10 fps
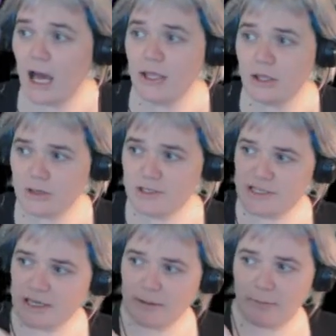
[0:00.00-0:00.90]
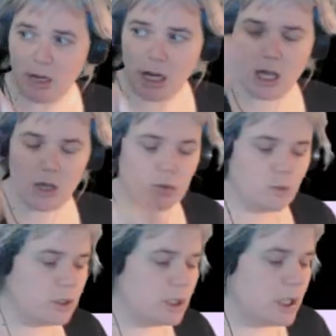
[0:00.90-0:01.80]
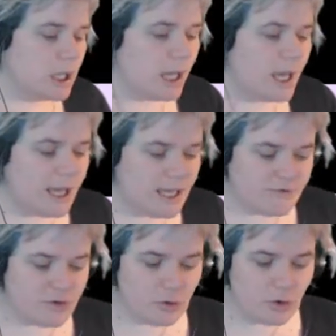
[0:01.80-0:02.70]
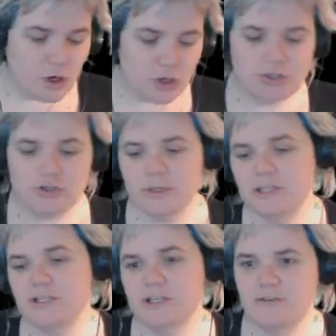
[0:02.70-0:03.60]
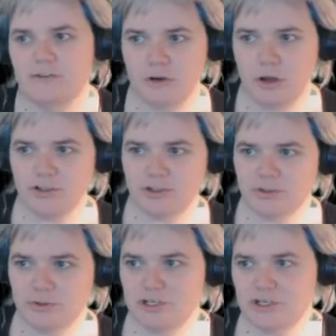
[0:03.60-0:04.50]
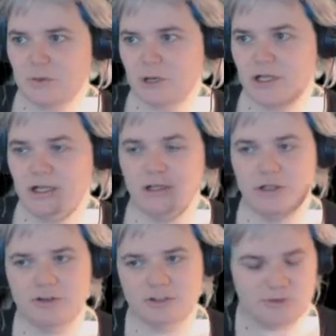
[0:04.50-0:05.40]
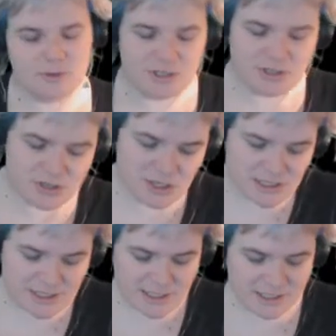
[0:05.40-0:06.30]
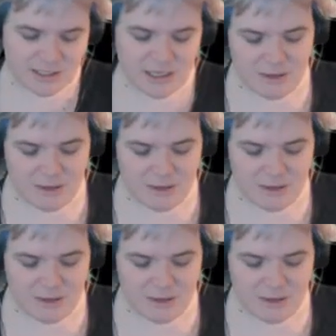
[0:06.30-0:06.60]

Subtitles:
You can see it below. If you are on Twitch. If you're not on Twitch, well, go to Twitch and you can see it.